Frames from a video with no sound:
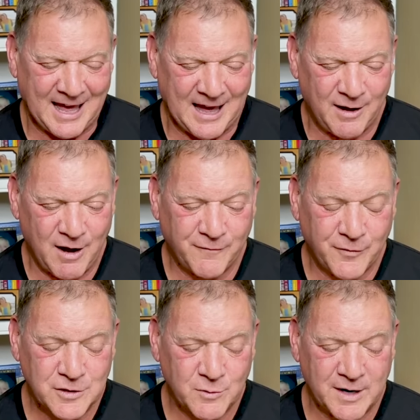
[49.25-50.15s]
Uh, our
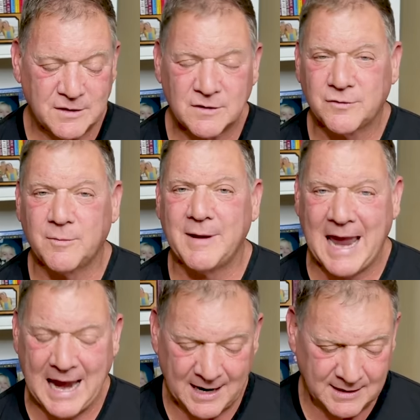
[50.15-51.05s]
first question is from
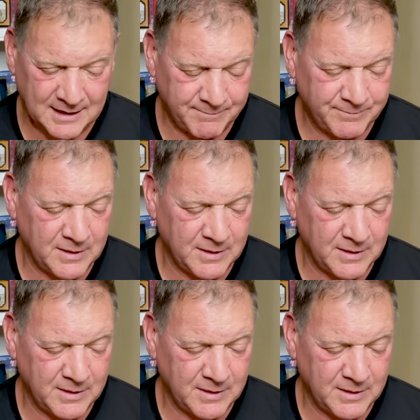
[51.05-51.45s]
Andy.